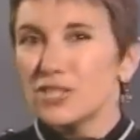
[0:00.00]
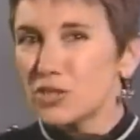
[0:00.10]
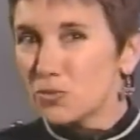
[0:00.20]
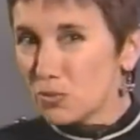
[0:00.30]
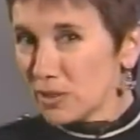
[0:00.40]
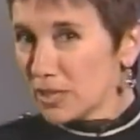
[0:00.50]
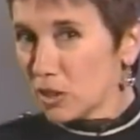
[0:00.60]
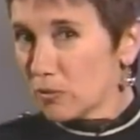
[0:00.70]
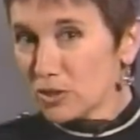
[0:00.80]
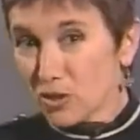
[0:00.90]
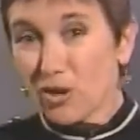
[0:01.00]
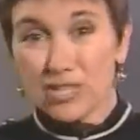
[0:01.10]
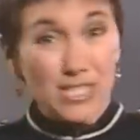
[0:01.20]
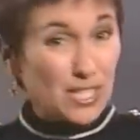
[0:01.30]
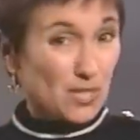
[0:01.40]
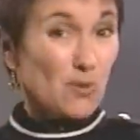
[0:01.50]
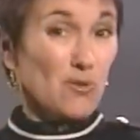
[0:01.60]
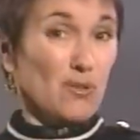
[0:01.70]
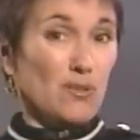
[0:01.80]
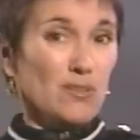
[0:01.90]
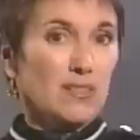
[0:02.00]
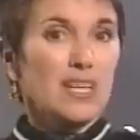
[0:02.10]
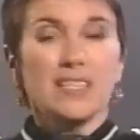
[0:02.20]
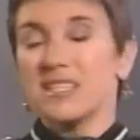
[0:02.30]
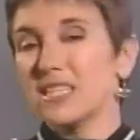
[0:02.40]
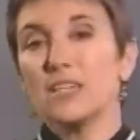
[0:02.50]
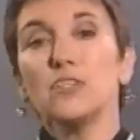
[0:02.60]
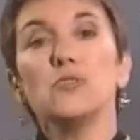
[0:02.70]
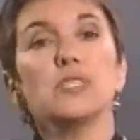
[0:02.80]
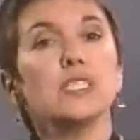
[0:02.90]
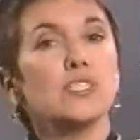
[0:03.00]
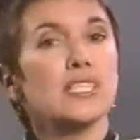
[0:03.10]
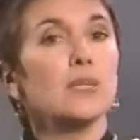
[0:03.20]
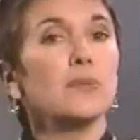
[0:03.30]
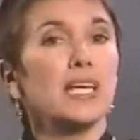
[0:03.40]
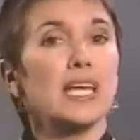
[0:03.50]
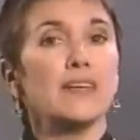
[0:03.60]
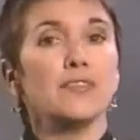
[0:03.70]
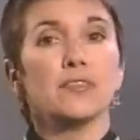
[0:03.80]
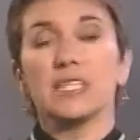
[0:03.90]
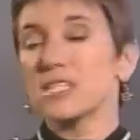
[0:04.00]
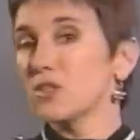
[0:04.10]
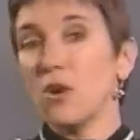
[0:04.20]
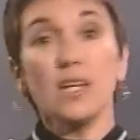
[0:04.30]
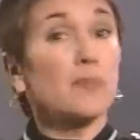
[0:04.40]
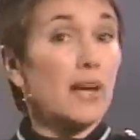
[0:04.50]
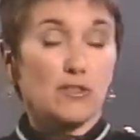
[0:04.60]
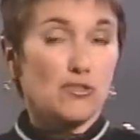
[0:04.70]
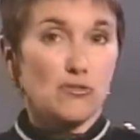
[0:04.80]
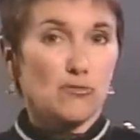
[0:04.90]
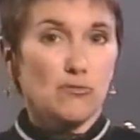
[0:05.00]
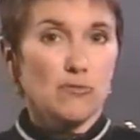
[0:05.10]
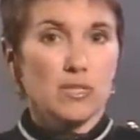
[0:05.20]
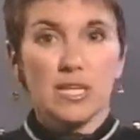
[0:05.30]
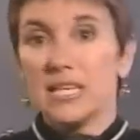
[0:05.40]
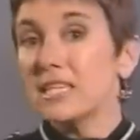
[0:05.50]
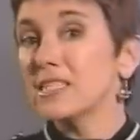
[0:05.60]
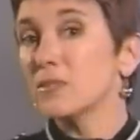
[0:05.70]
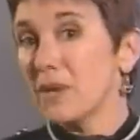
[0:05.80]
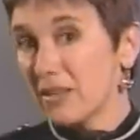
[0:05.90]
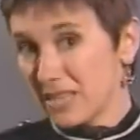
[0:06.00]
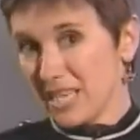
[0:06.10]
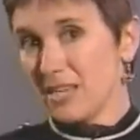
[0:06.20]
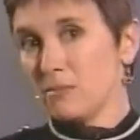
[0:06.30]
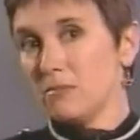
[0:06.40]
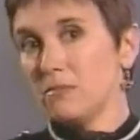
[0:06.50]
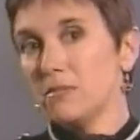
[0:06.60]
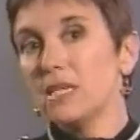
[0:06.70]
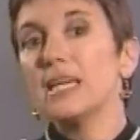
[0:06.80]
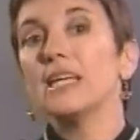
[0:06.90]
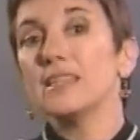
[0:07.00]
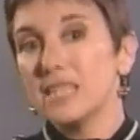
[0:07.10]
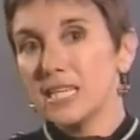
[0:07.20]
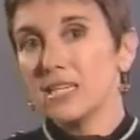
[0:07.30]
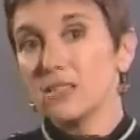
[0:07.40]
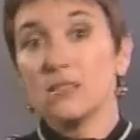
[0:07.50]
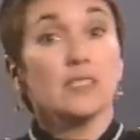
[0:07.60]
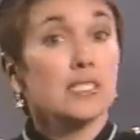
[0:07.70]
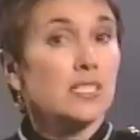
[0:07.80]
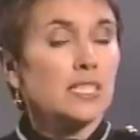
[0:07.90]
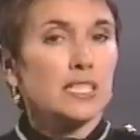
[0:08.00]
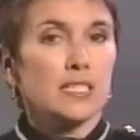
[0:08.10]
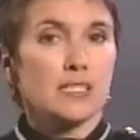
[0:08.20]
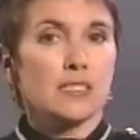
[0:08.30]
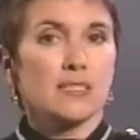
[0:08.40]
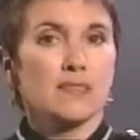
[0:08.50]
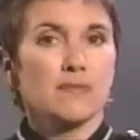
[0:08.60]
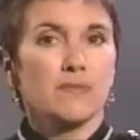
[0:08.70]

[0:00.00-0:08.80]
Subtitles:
To truly know in your heart and soul that their usage and their behavior is not about you, it is about them and their disease.